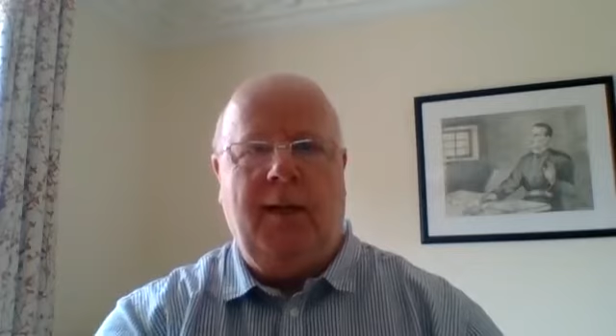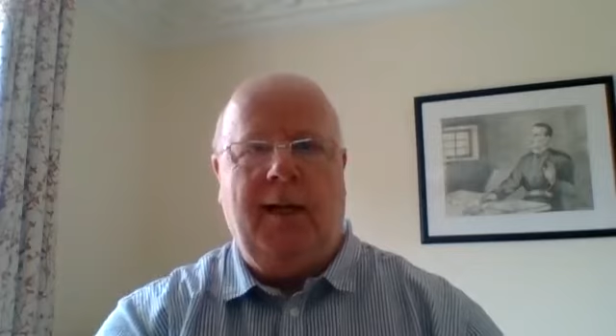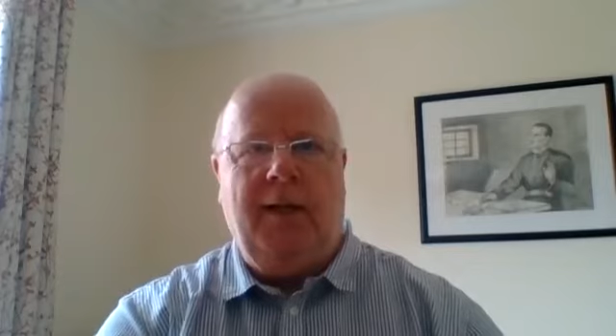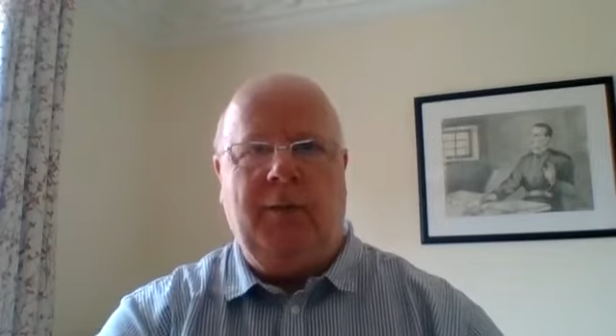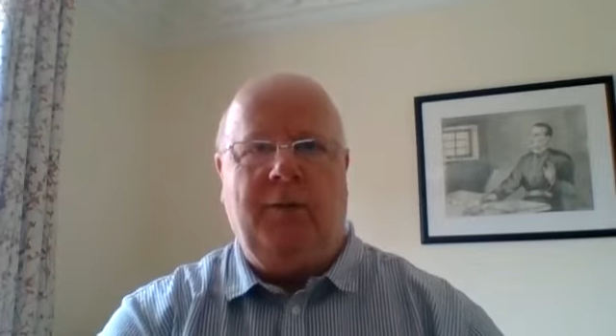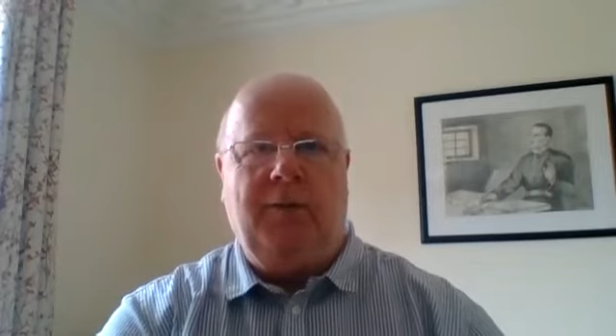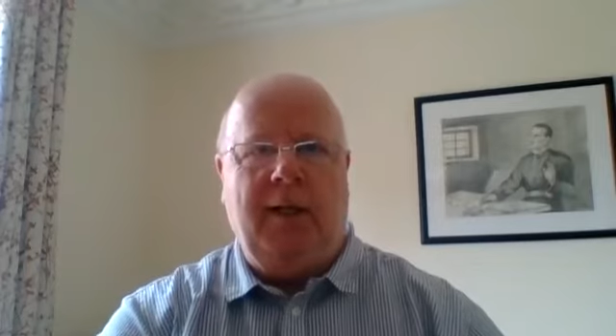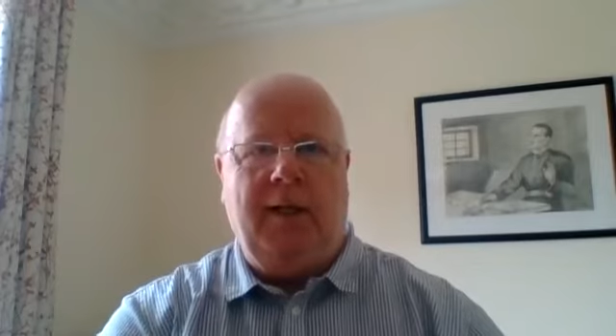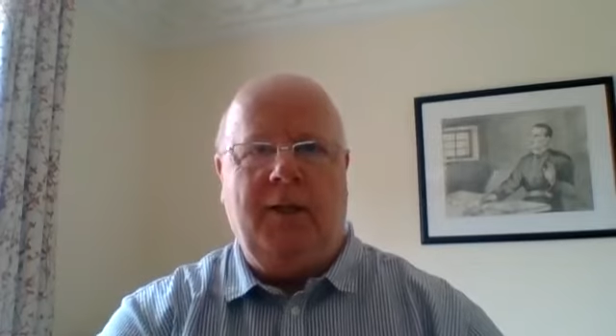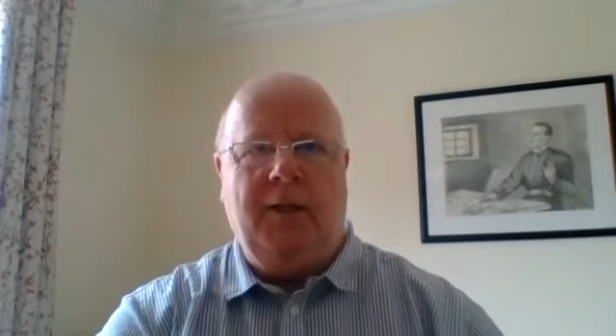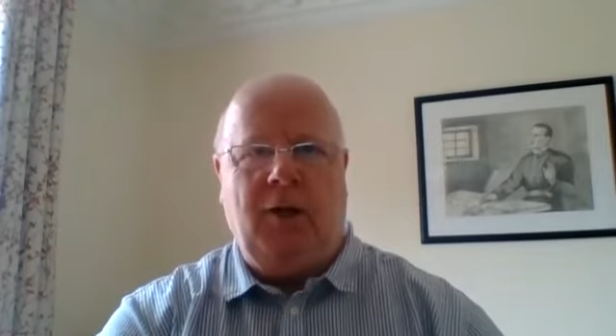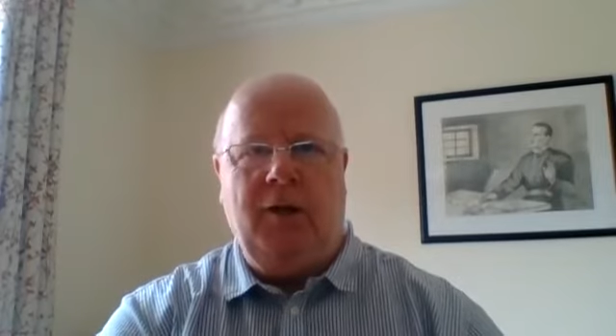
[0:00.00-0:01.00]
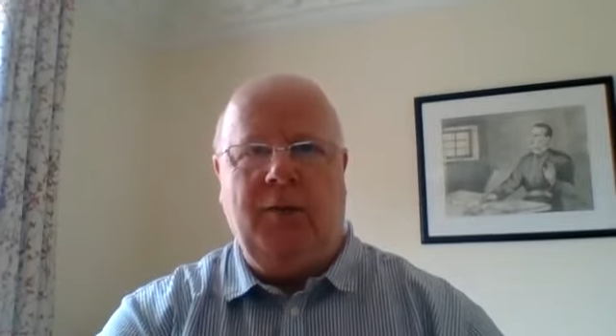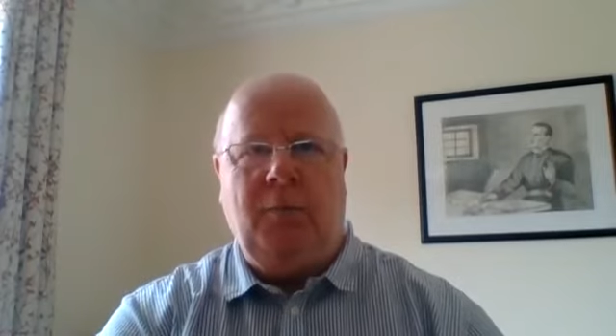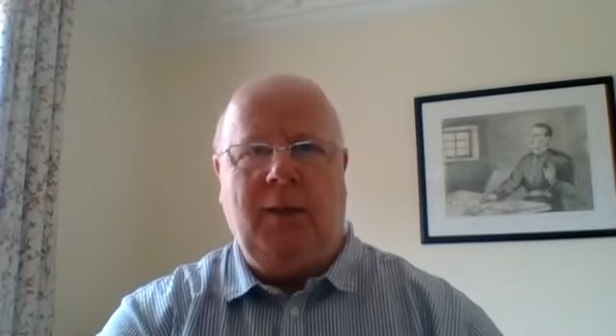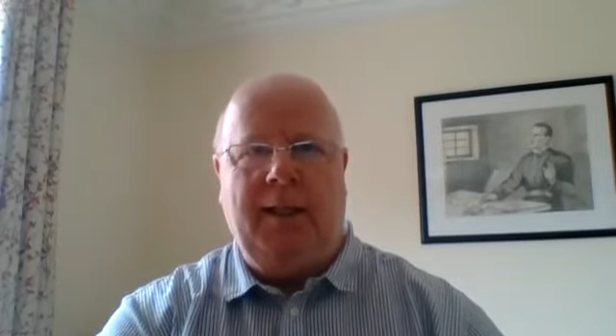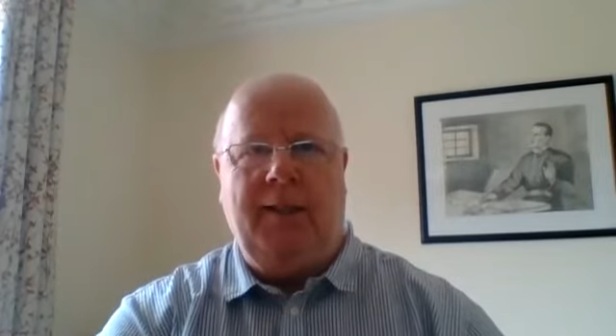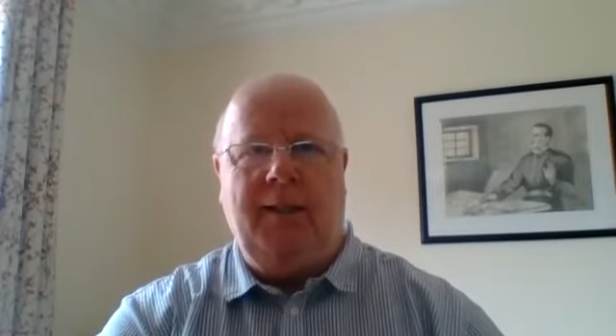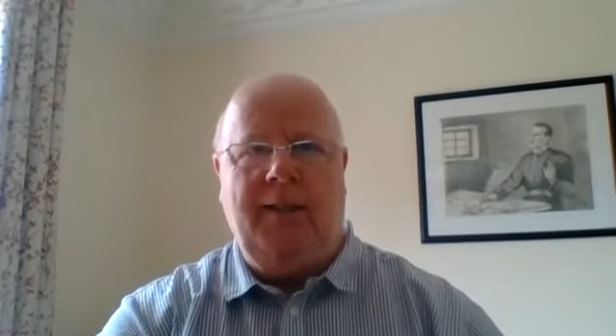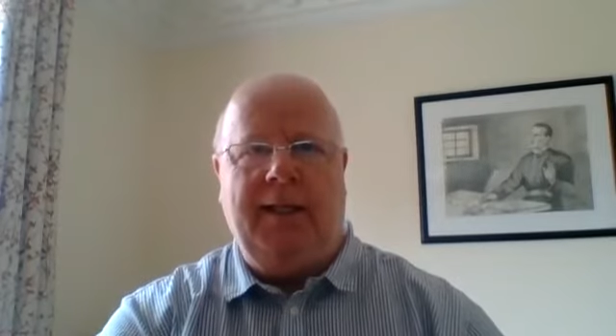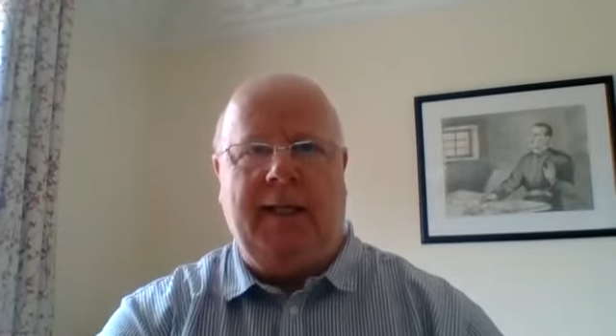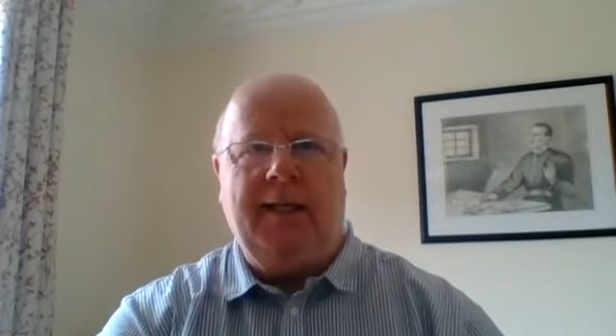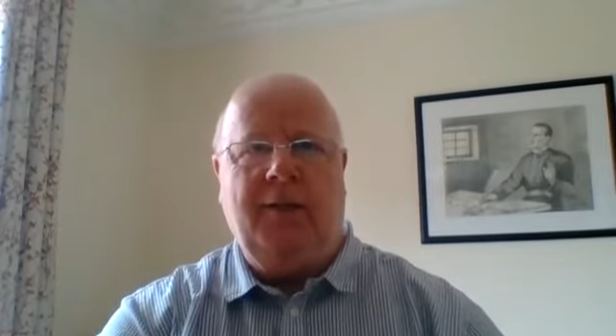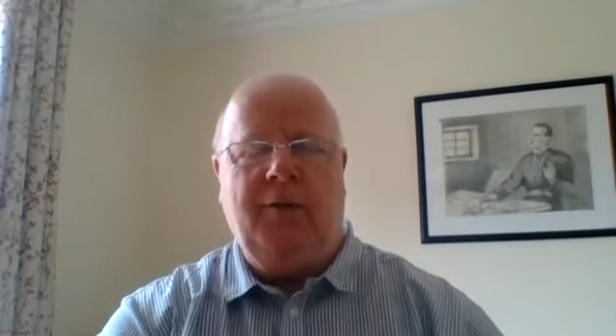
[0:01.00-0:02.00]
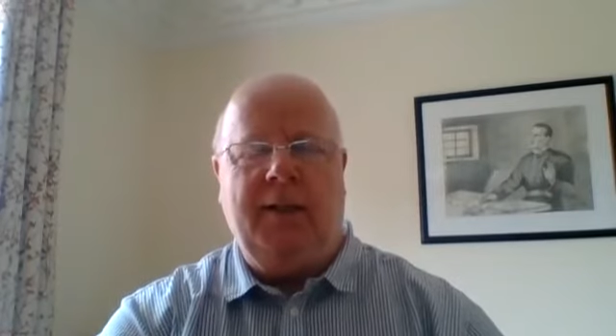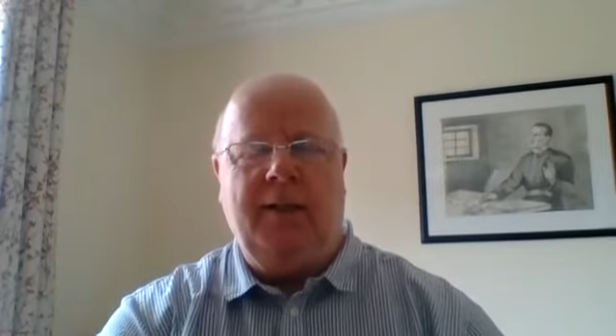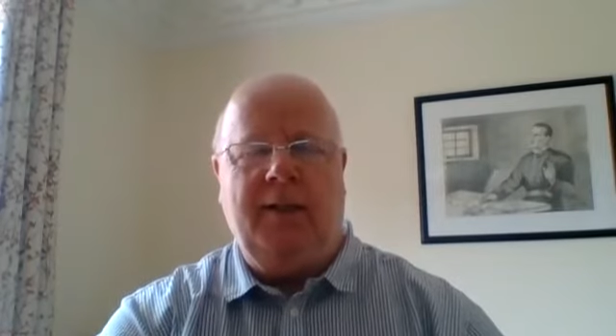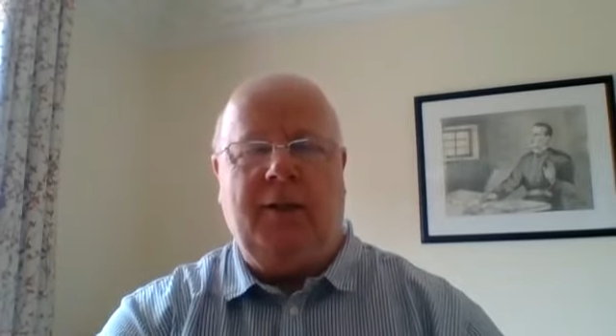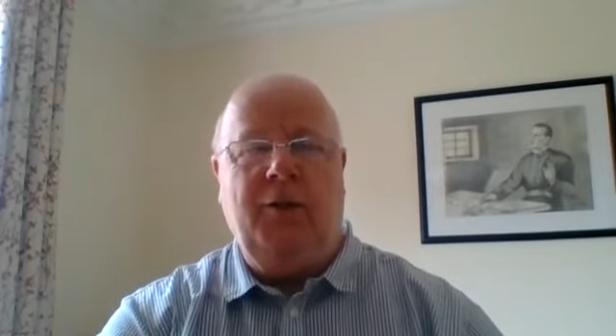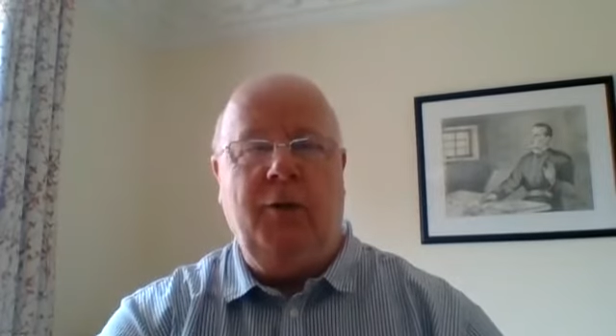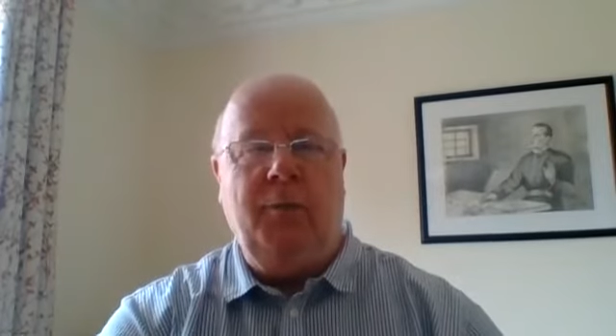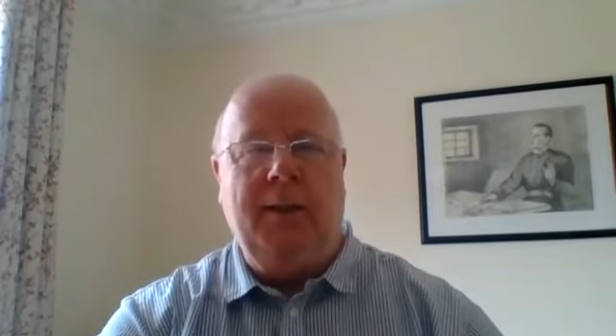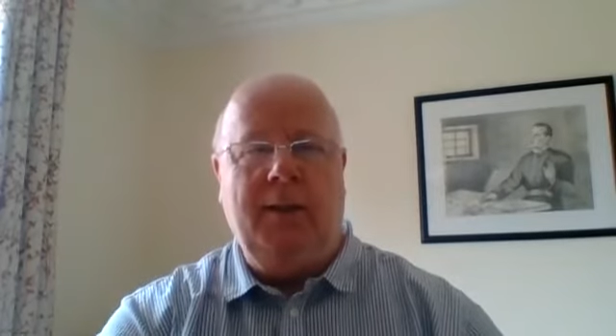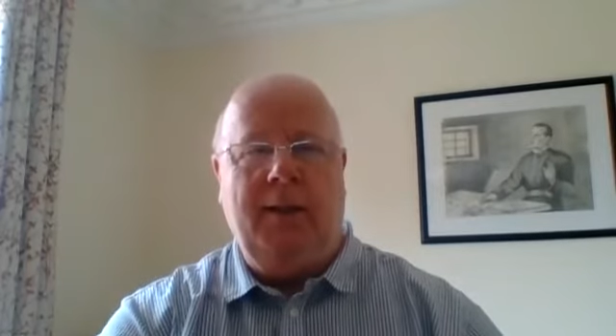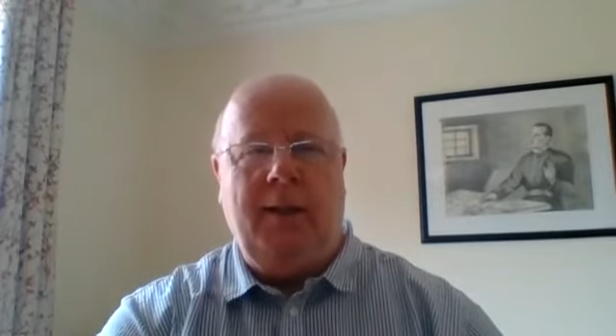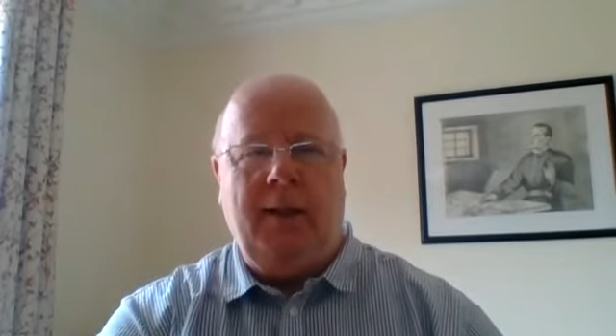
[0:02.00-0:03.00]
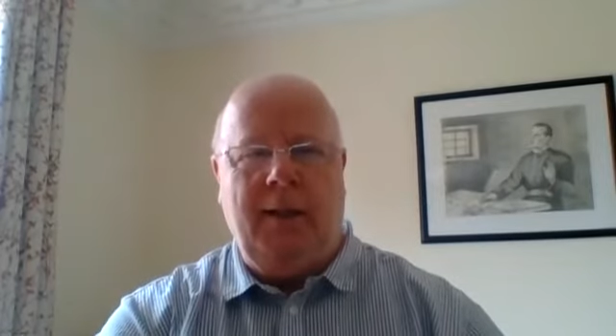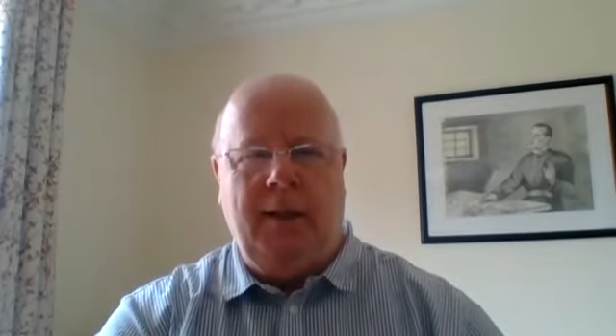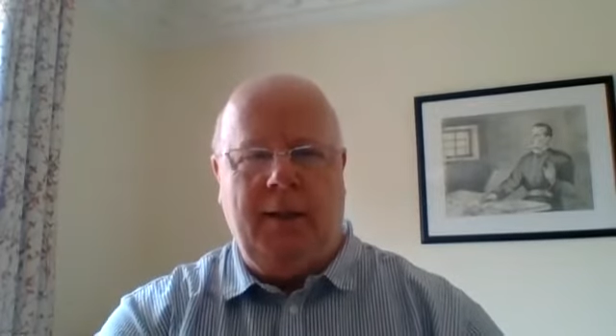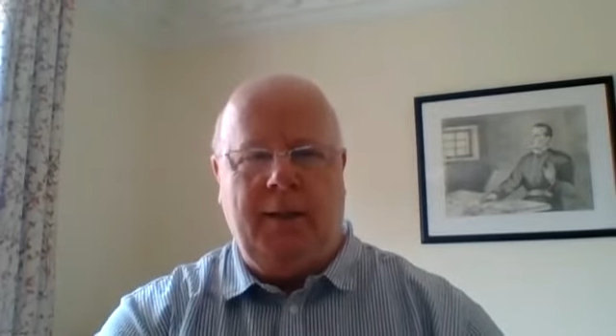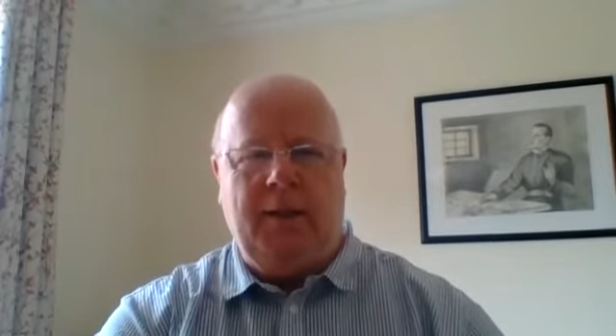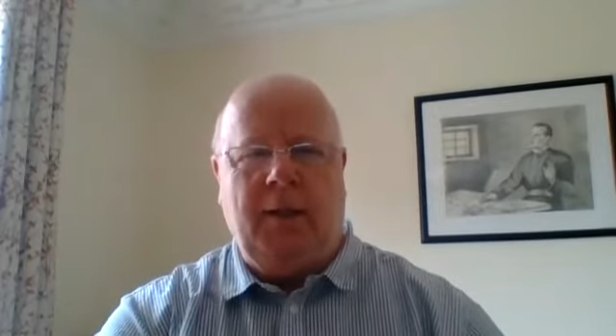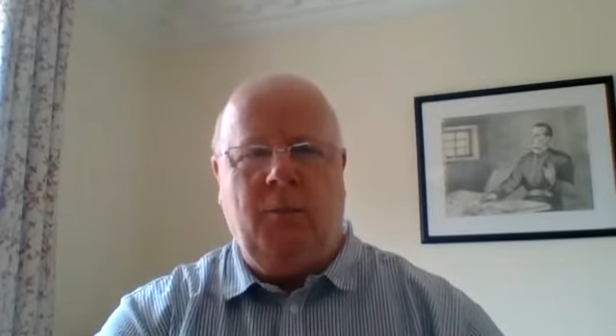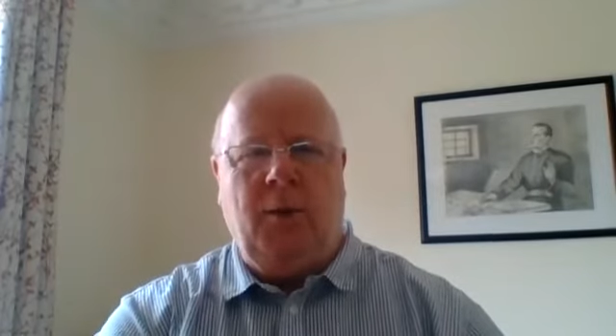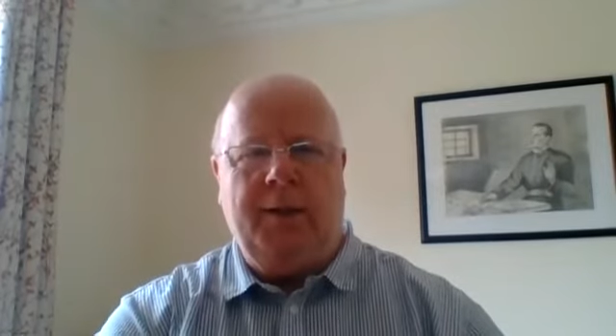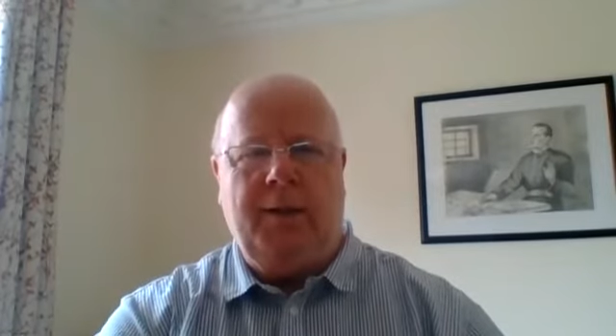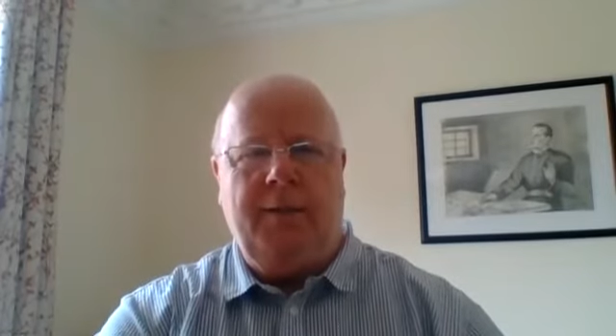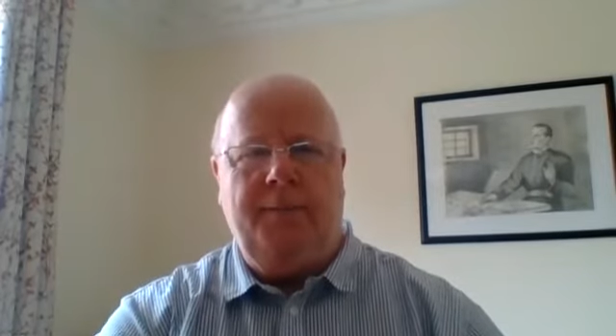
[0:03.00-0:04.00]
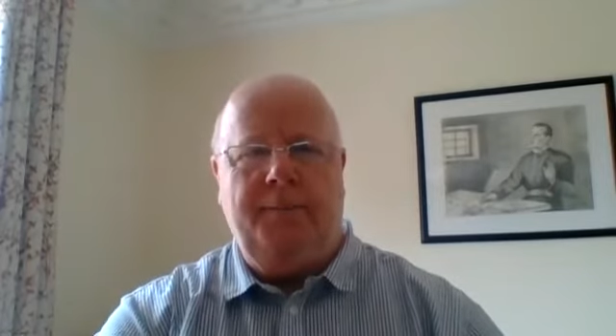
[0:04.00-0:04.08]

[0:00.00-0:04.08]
and we've kind of downplayed and denigrated the human somewhat.